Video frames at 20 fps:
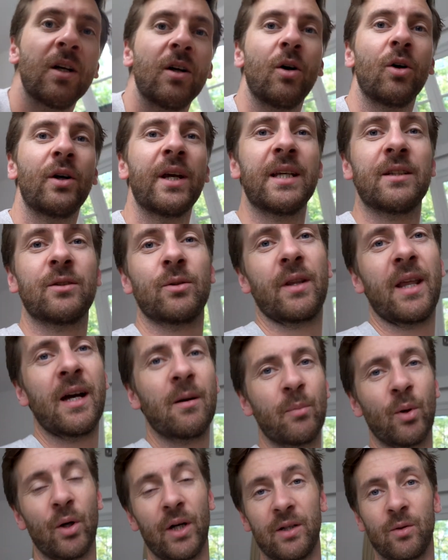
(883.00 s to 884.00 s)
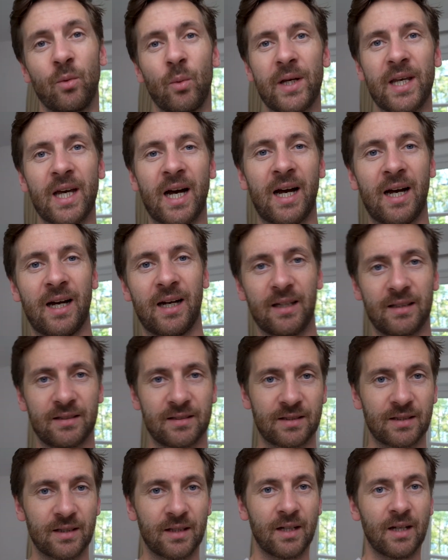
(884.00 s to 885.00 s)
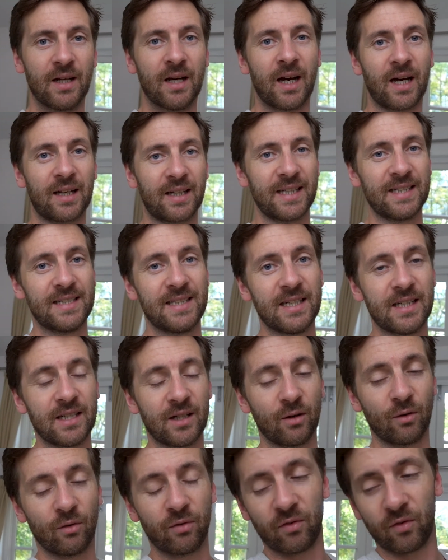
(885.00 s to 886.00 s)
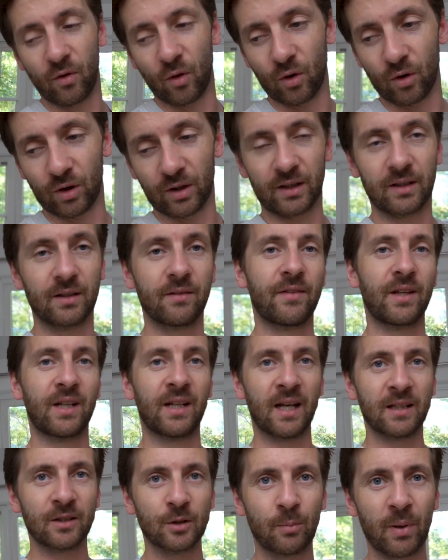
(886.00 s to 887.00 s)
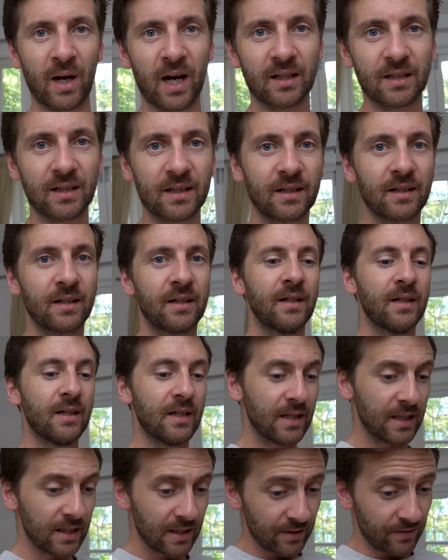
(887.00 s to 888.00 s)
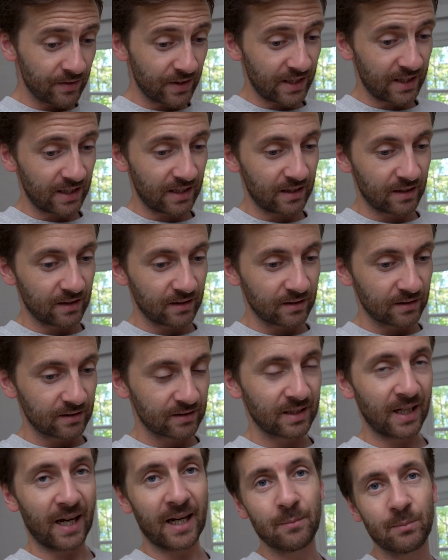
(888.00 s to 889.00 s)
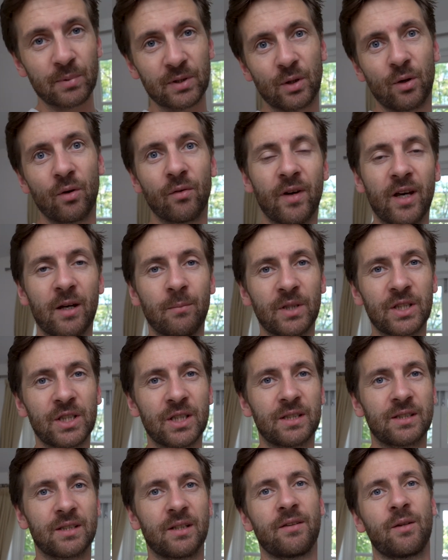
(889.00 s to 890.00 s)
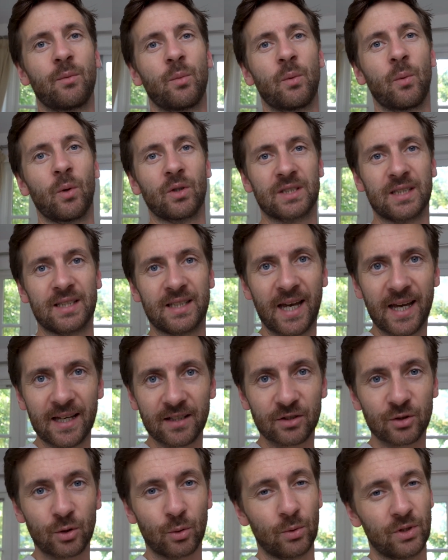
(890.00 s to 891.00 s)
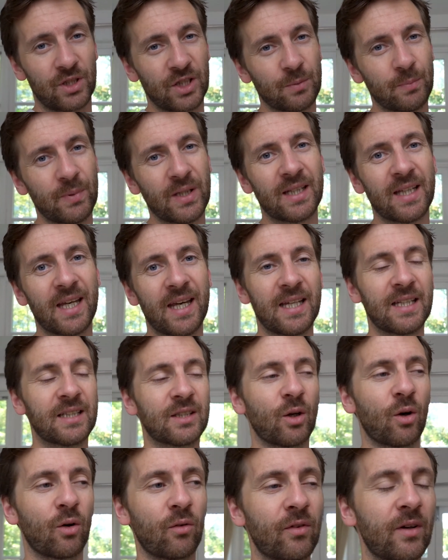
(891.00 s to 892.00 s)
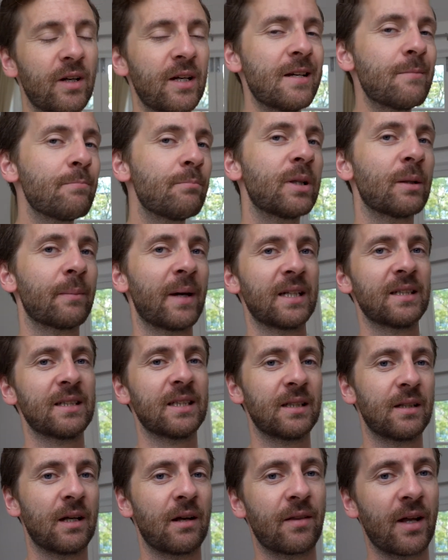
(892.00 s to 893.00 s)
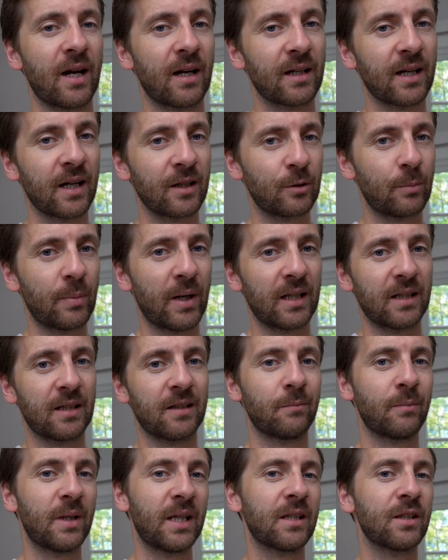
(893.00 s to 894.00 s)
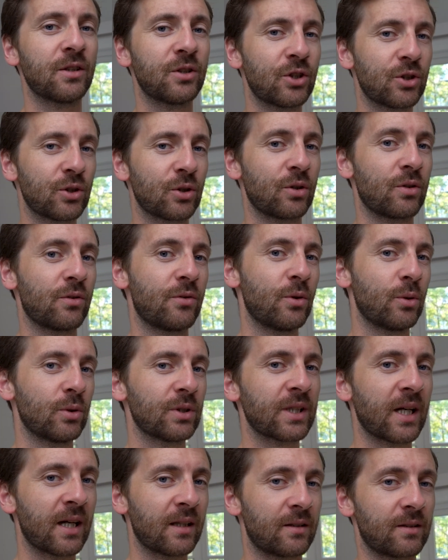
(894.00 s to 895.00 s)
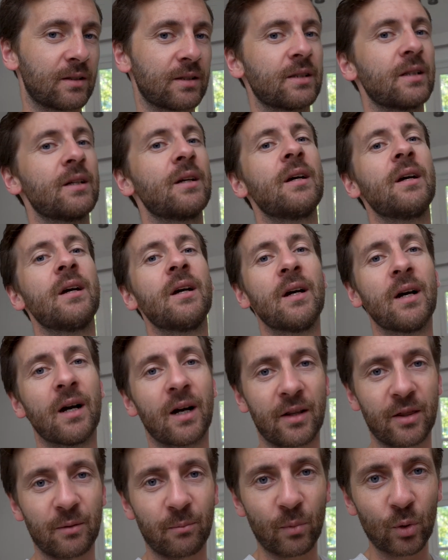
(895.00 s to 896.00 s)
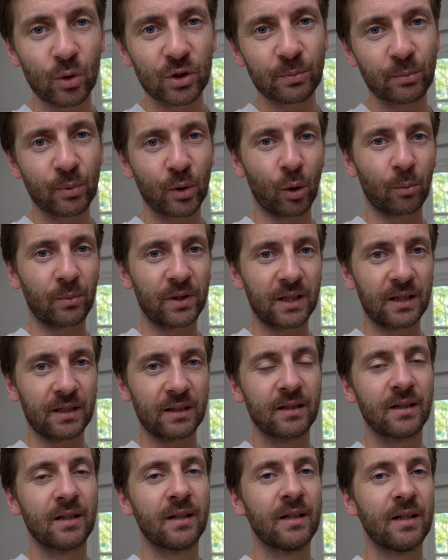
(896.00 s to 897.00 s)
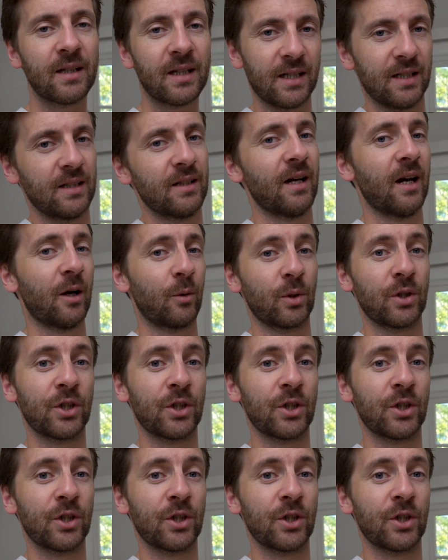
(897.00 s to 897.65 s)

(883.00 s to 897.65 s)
Okay, so at that point we had an idea for the color palette, the types of images that we want to get, so it would just be a case of implementing that color palette and making sure those colors are the most prominent in our